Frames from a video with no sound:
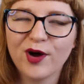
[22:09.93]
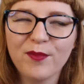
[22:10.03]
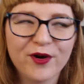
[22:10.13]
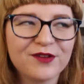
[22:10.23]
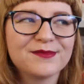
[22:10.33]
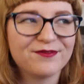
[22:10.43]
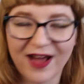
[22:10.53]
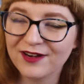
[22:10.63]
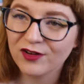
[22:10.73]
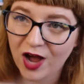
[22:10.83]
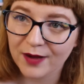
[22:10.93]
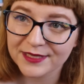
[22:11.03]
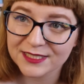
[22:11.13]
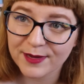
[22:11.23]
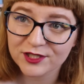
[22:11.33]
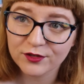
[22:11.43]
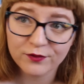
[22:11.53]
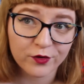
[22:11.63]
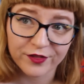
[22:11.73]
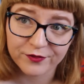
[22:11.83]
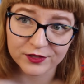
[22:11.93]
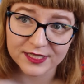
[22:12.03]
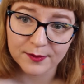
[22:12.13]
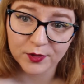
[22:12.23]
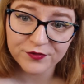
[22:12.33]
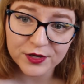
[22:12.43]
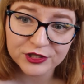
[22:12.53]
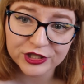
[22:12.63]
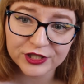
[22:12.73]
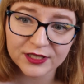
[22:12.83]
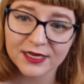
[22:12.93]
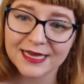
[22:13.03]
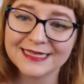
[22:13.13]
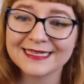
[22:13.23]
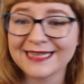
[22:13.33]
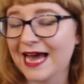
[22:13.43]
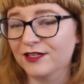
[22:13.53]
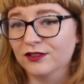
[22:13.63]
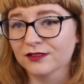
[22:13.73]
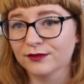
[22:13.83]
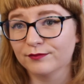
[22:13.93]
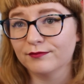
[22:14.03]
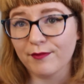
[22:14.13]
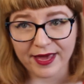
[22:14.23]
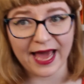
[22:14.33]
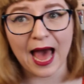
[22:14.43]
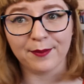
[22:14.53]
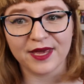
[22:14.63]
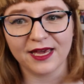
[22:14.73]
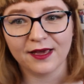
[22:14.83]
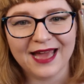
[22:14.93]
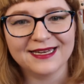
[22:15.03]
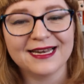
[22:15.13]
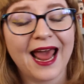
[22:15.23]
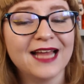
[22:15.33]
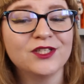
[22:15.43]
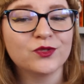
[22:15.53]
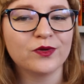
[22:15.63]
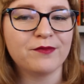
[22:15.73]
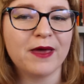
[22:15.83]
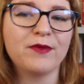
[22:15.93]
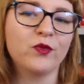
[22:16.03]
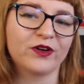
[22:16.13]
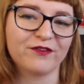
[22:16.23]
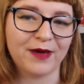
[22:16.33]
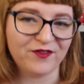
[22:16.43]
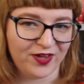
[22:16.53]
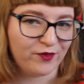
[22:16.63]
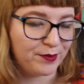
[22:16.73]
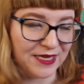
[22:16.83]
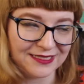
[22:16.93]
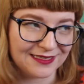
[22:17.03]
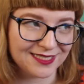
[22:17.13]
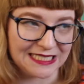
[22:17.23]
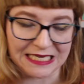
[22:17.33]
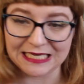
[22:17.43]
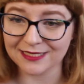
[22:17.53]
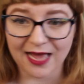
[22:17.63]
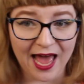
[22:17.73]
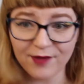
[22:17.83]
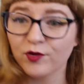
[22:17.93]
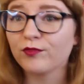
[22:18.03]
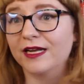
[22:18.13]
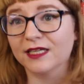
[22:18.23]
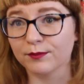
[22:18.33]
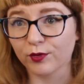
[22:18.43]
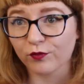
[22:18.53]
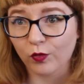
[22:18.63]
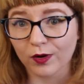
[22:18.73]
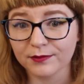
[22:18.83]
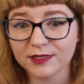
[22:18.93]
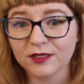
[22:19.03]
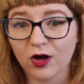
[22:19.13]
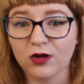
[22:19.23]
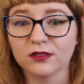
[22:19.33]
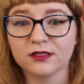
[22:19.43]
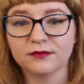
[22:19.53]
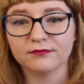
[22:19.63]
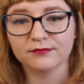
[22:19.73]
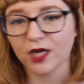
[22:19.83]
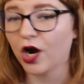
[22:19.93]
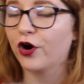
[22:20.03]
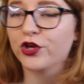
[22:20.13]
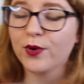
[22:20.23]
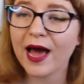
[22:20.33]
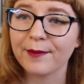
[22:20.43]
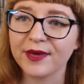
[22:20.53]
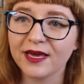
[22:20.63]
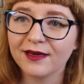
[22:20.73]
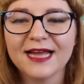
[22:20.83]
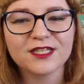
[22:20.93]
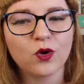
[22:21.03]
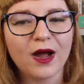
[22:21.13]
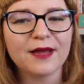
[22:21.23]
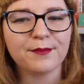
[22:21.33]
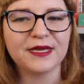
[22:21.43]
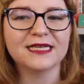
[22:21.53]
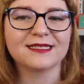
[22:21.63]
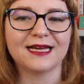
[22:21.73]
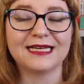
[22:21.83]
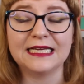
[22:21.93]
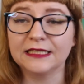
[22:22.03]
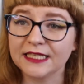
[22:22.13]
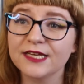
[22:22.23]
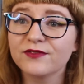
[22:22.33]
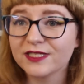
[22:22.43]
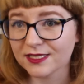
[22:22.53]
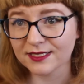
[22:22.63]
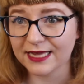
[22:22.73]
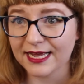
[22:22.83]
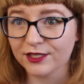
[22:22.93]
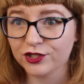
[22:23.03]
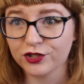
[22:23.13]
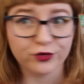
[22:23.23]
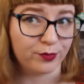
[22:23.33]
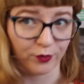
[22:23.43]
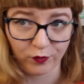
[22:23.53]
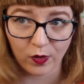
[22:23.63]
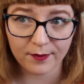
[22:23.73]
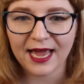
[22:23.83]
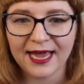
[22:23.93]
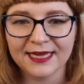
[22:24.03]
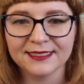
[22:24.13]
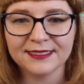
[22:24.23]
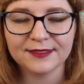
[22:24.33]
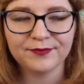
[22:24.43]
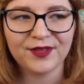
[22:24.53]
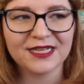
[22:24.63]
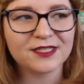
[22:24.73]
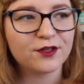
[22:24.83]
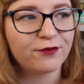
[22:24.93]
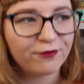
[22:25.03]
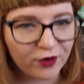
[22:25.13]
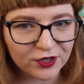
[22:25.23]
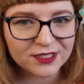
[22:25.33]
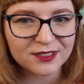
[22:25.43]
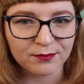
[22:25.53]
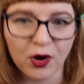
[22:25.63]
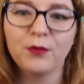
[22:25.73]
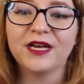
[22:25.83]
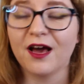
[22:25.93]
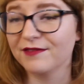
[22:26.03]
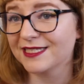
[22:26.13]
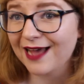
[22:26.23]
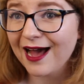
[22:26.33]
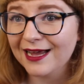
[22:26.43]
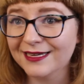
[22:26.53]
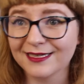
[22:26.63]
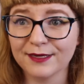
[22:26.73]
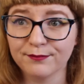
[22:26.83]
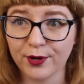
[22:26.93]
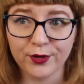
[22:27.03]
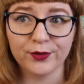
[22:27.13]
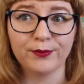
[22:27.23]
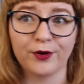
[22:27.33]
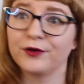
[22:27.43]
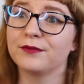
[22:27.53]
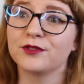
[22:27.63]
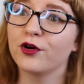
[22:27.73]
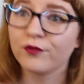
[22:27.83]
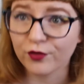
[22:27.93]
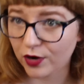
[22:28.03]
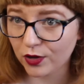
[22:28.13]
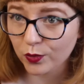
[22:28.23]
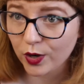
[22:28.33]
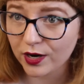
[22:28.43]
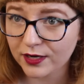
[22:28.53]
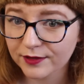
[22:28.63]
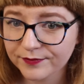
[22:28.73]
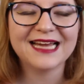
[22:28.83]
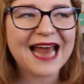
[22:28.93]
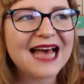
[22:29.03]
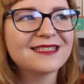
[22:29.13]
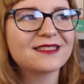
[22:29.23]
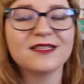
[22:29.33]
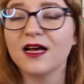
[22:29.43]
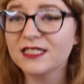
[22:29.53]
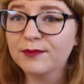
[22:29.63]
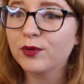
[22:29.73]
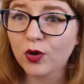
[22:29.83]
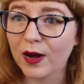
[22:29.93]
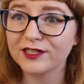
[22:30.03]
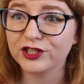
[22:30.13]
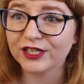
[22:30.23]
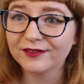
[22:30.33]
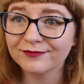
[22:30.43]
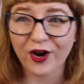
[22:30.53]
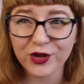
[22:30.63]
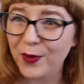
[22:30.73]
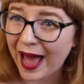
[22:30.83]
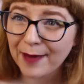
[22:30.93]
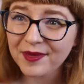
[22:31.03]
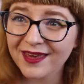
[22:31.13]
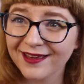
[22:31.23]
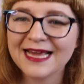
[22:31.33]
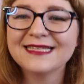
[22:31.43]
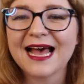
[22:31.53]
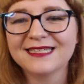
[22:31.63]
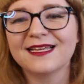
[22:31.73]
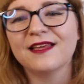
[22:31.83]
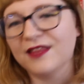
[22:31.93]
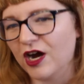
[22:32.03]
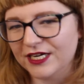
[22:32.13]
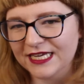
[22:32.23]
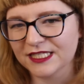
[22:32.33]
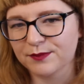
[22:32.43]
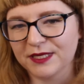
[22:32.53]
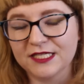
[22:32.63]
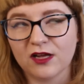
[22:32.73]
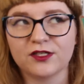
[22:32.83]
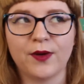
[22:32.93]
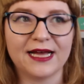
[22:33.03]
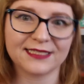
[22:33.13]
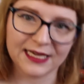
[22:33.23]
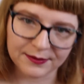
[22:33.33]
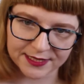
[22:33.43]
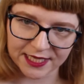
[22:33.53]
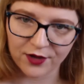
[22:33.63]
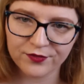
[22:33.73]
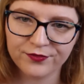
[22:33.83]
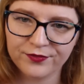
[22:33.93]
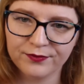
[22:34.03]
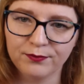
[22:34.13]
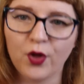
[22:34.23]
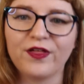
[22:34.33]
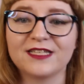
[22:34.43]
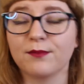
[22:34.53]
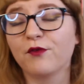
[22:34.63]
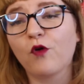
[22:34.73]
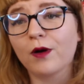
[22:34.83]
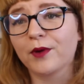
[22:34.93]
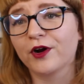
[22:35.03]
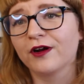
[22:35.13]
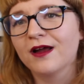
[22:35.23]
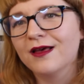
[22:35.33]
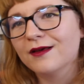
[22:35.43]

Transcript: Bo Burnham's final comedy special for the foreseeable future is entitled Make Happy, and it ends with maybe one of my favorite pieces he has ever written and performed, called Are You Happy? It's a quiet piece that he leaves the stage to perform, and it's the first moment of its kind in Bo Burnham's overall work. It asks a simple question: are you happy? He's asking the audience, but he's also asking himself, both as a performer,